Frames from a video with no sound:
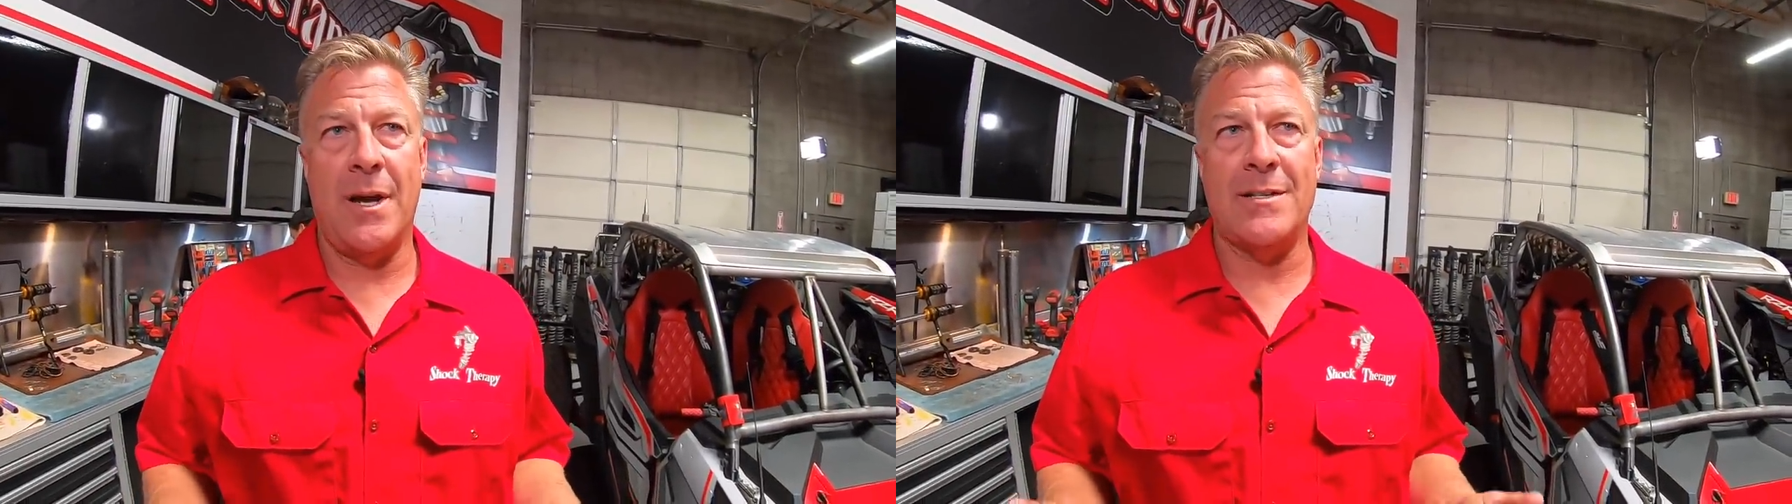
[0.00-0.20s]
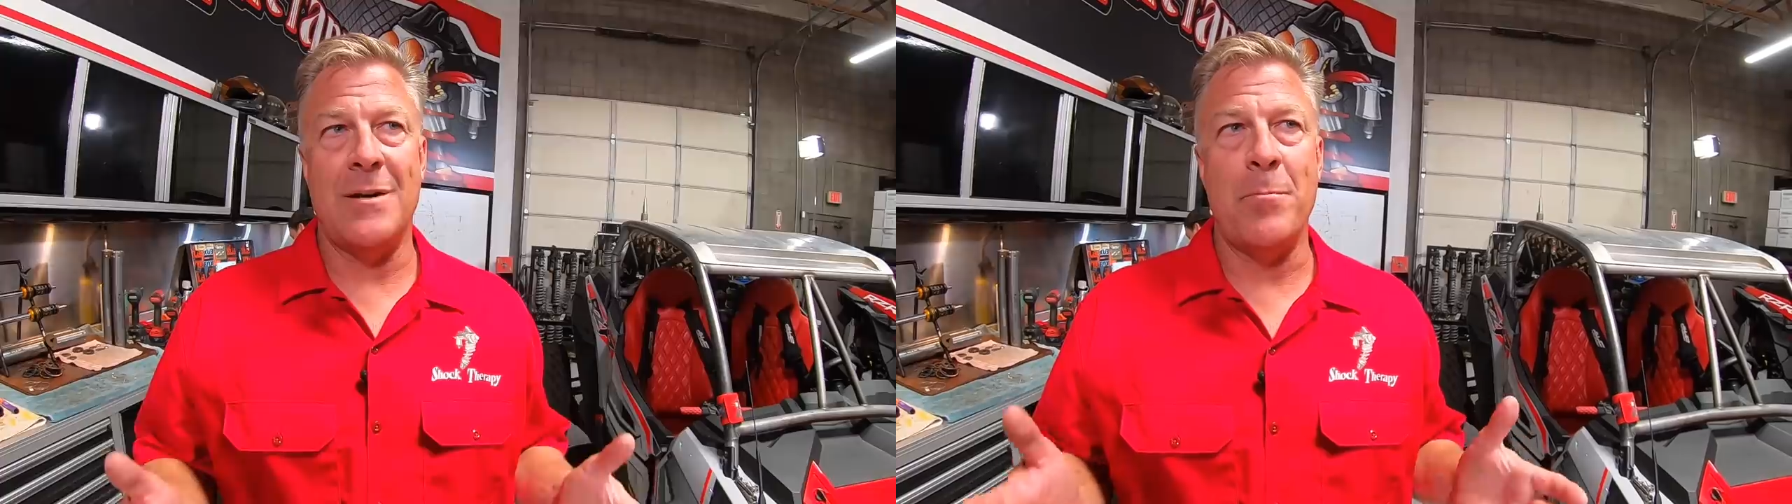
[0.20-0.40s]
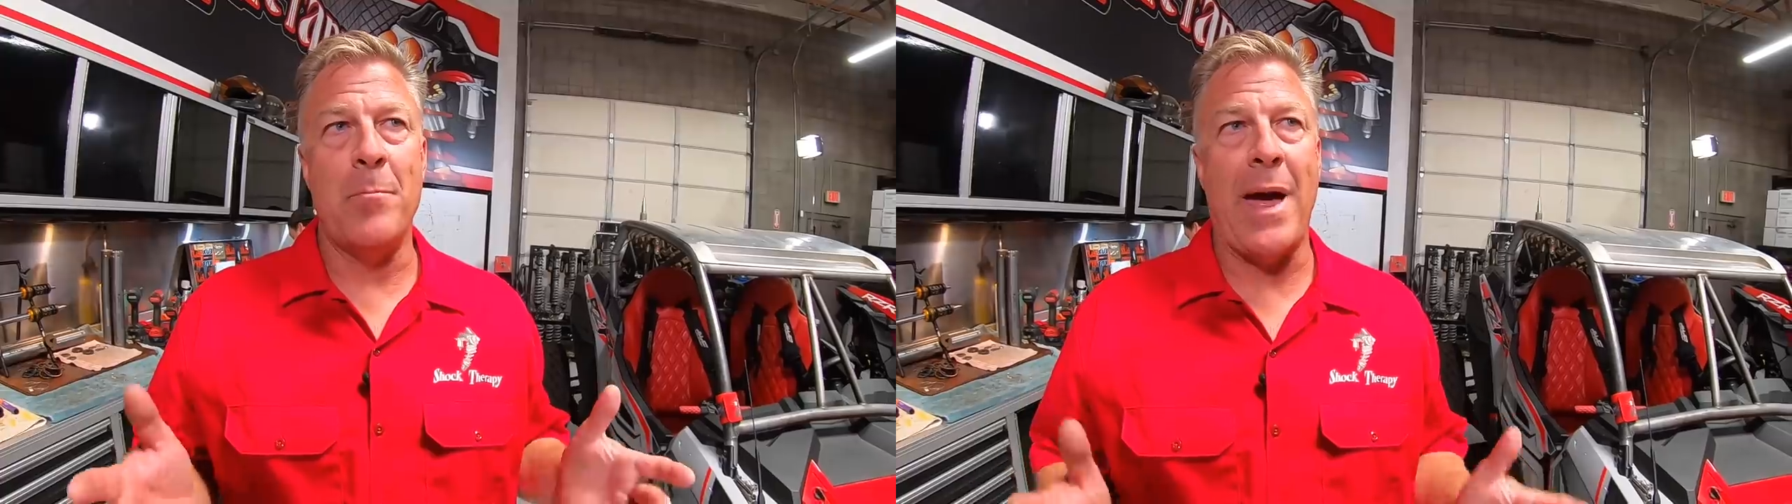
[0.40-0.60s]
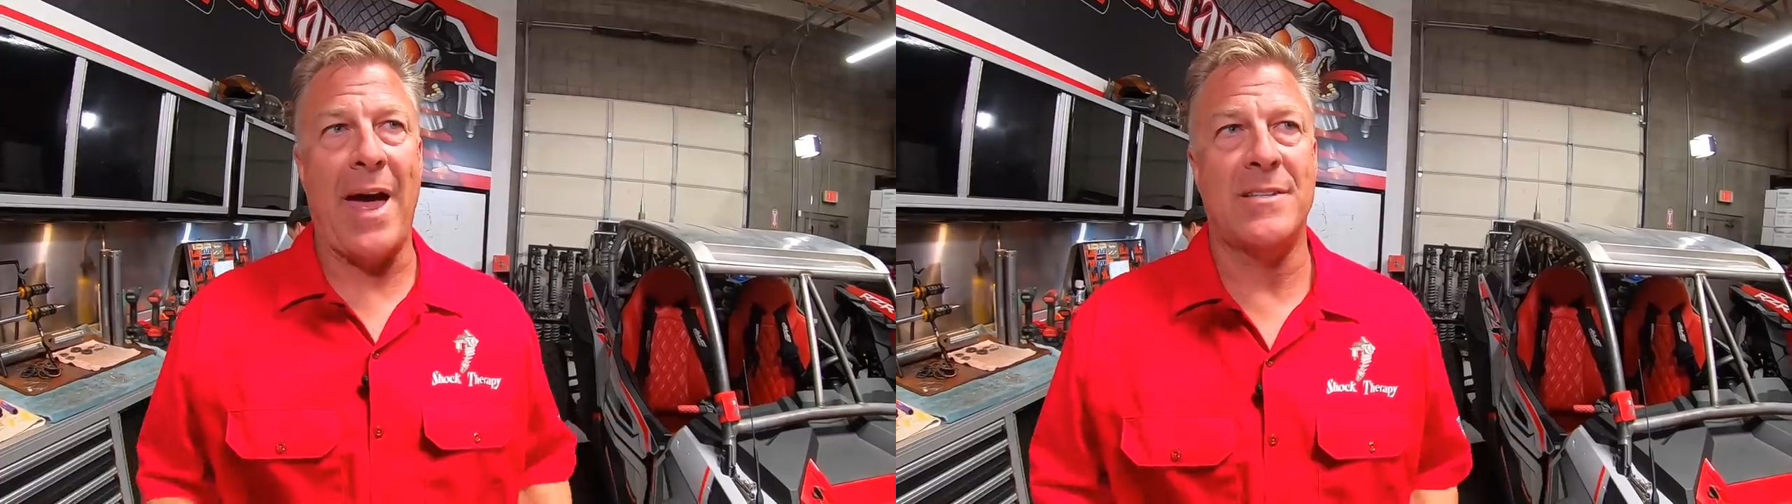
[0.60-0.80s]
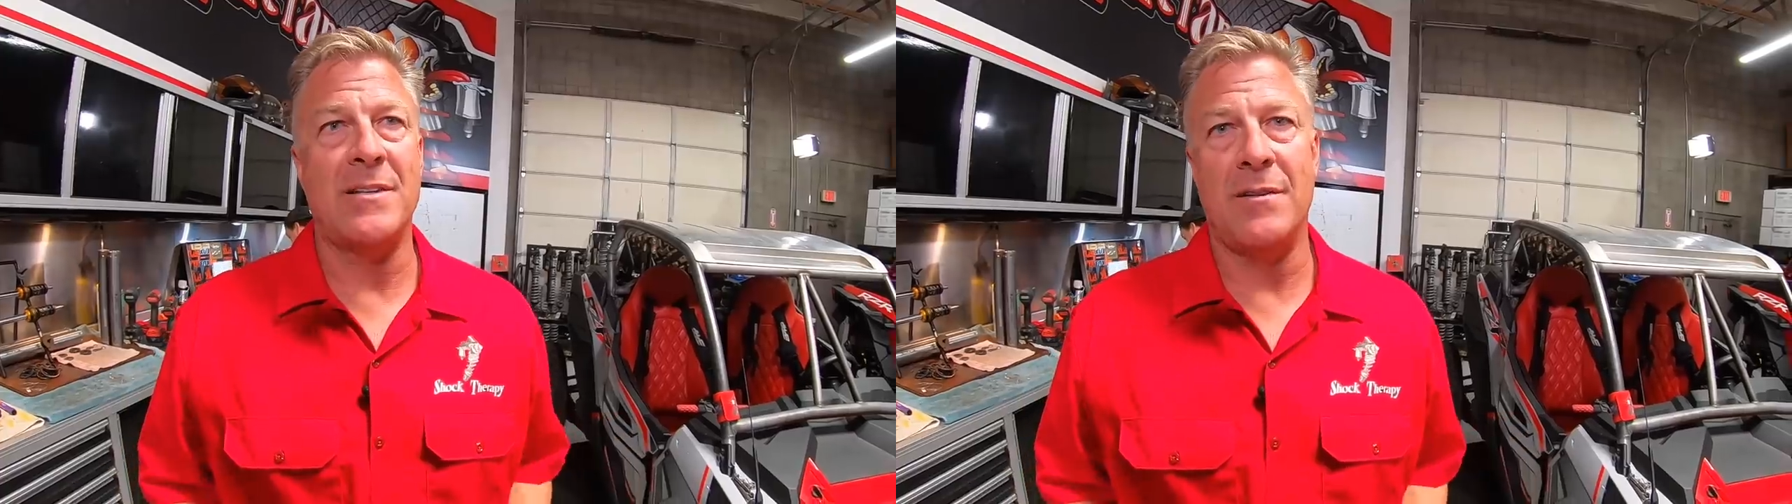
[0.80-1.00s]
is a
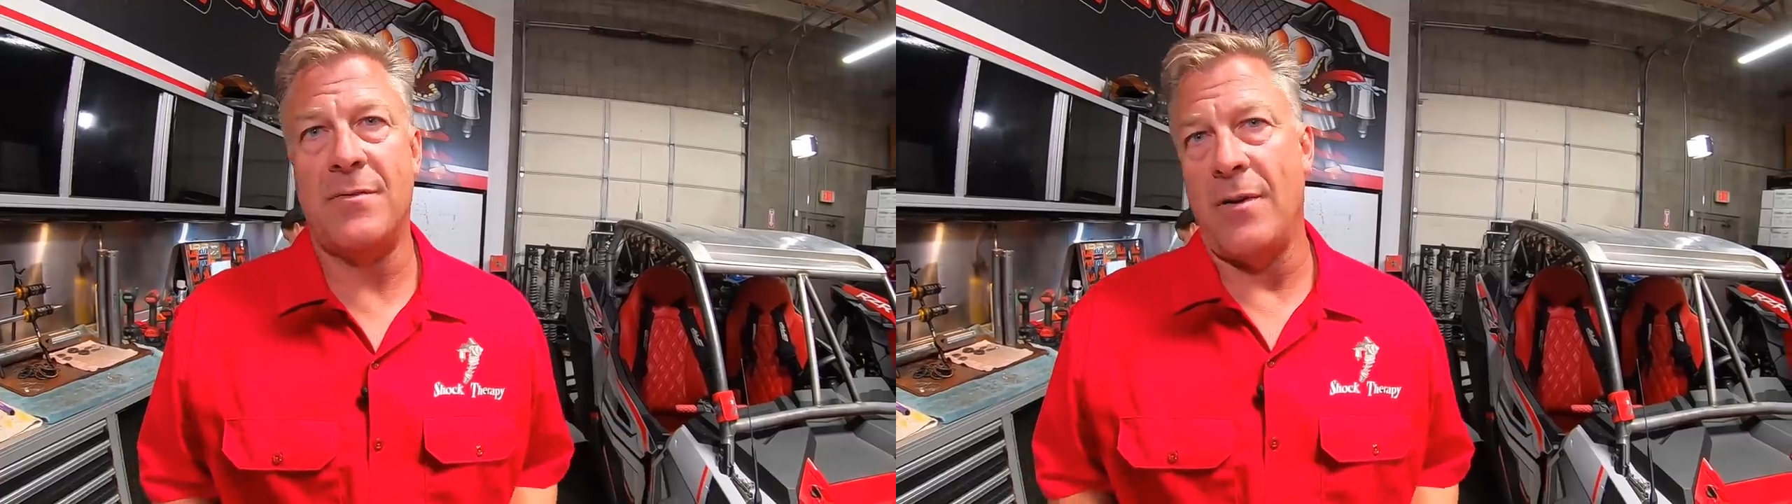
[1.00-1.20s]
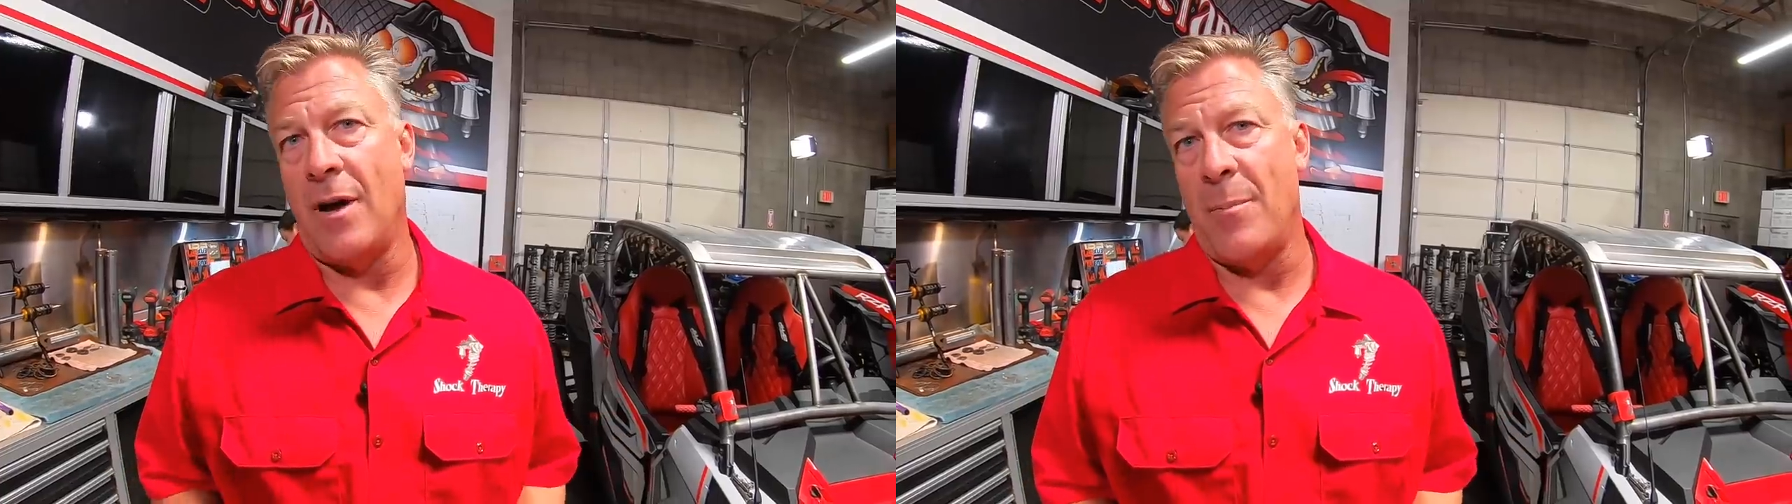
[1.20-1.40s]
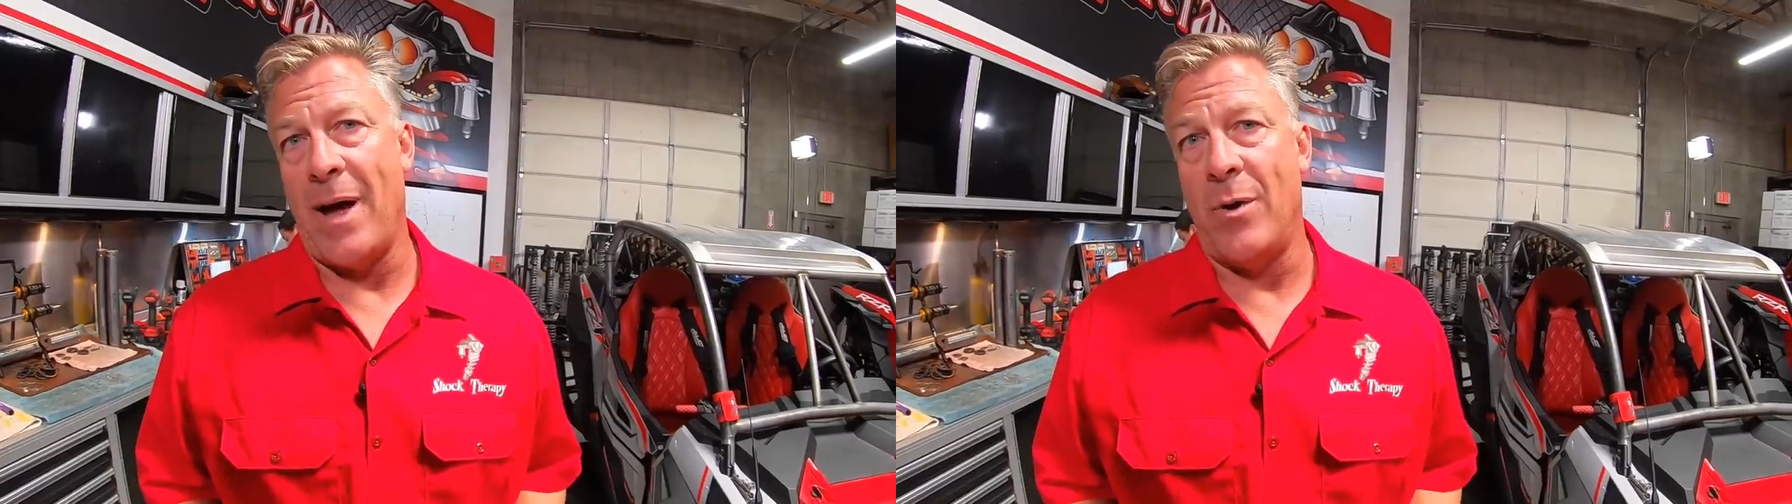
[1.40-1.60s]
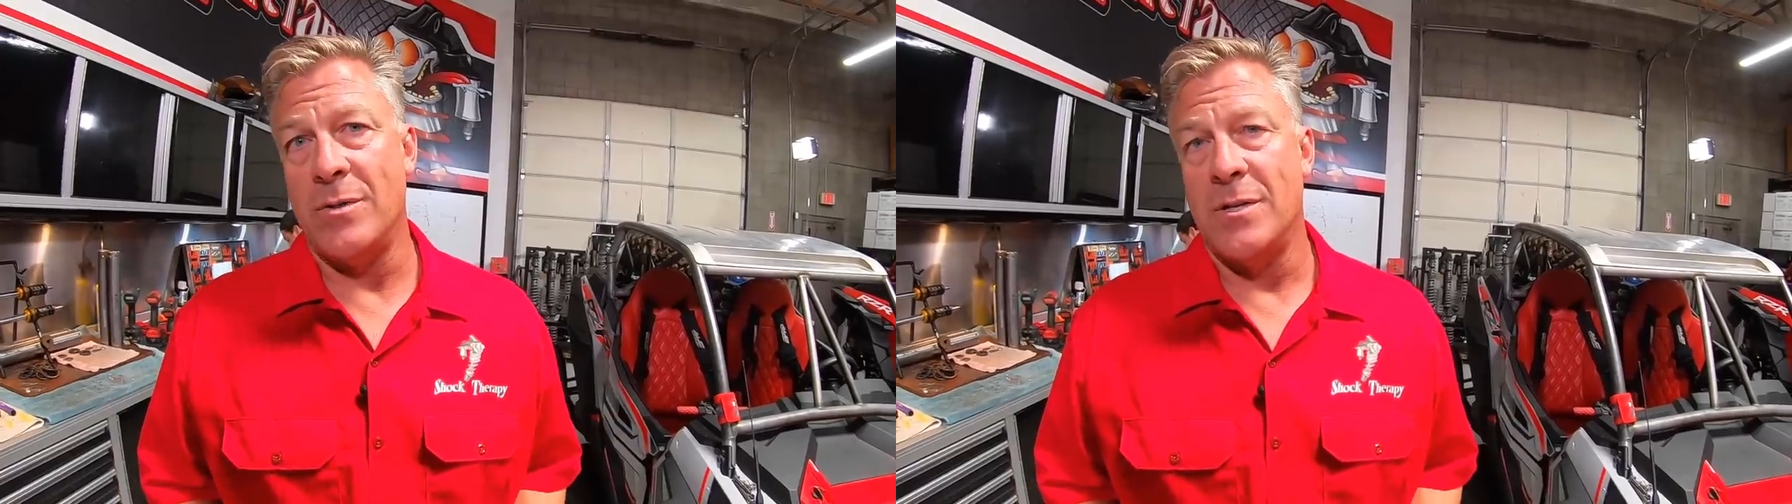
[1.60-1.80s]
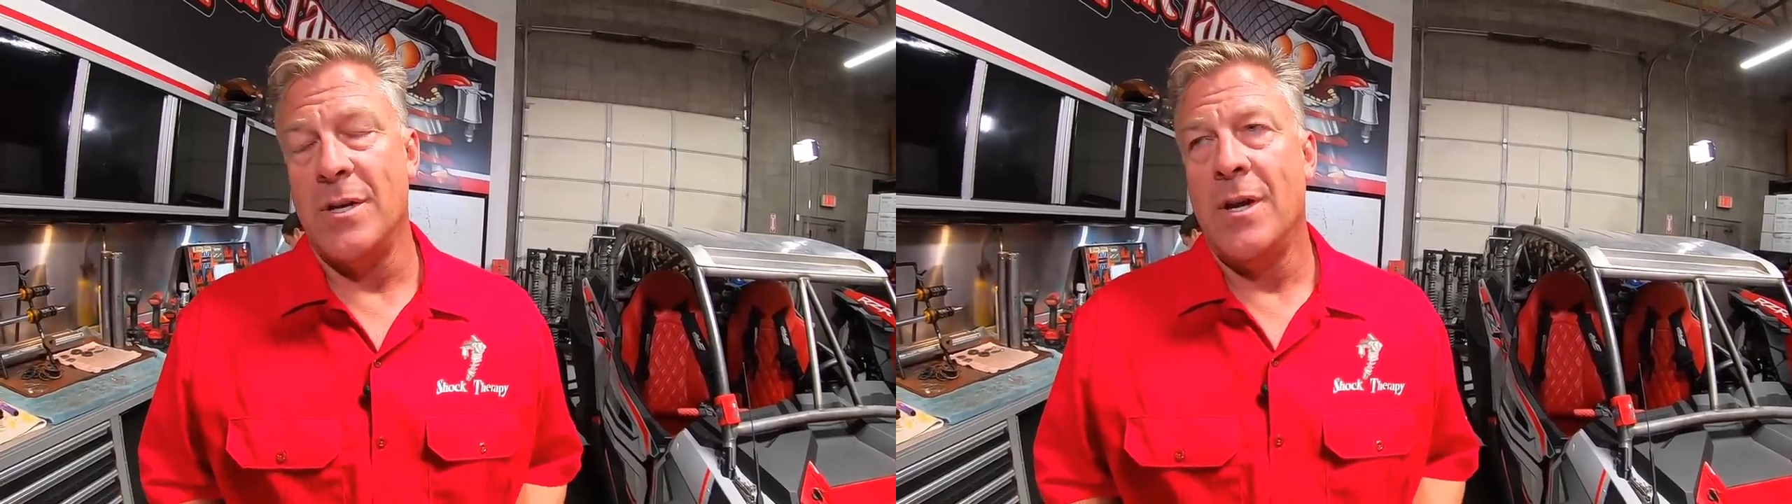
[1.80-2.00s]
massive
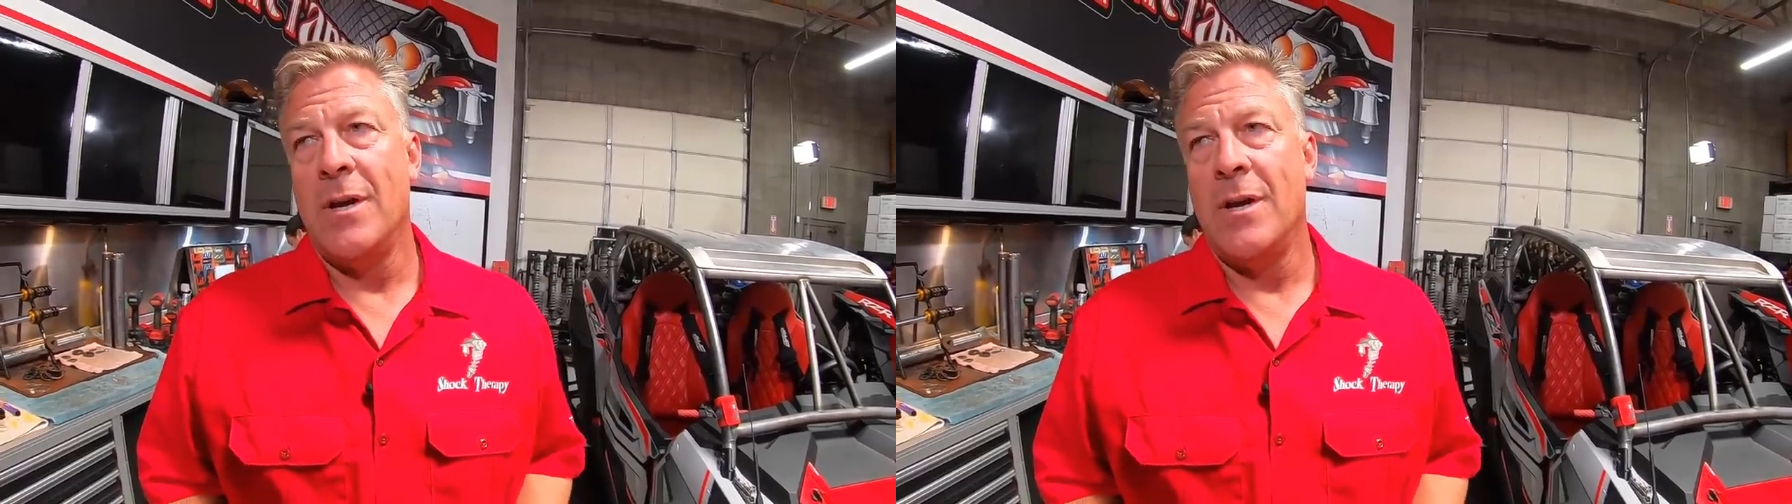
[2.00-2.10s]
amount.